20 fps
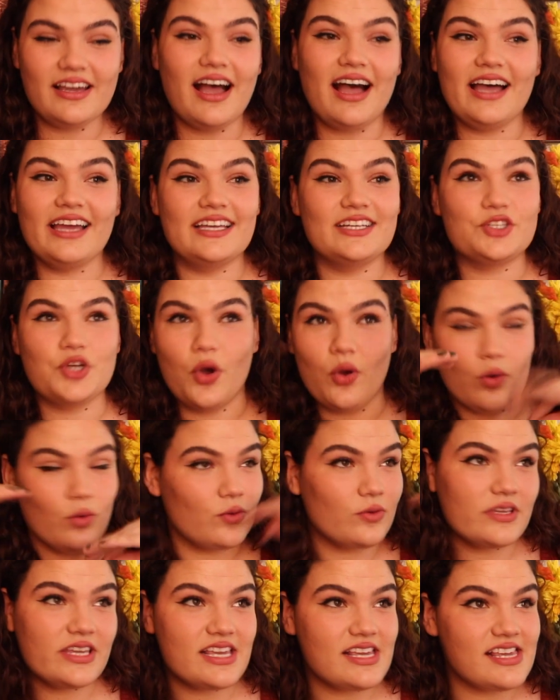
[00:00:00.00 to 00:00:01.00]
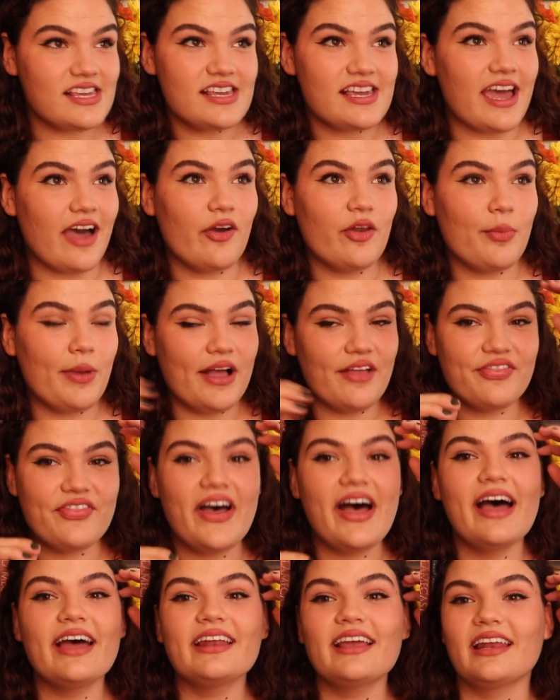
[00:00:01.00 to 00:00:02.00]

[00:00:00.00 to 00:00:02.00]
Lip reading: I totally geek out about that,